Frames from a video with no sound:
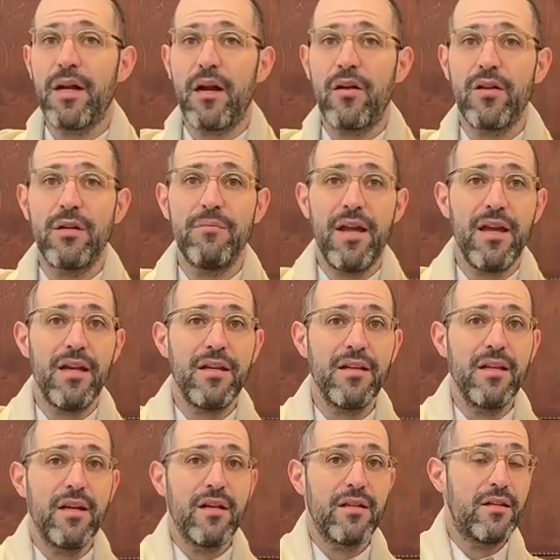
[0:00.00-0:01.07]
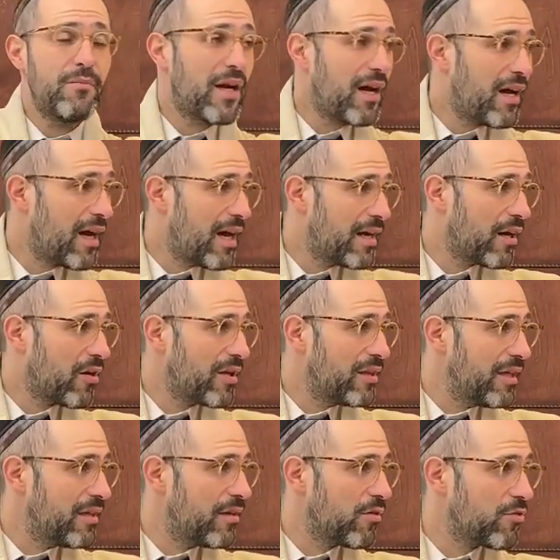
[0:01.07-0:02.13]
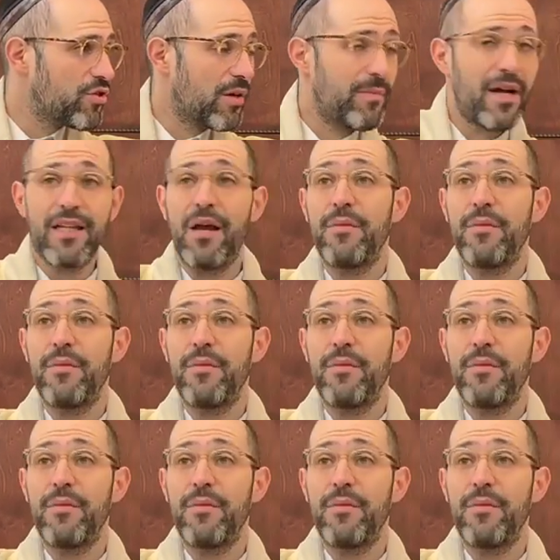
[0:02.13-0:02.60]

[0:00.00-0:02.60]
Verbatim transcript: but I already made the bracha and I already lit Nidl Shabbat.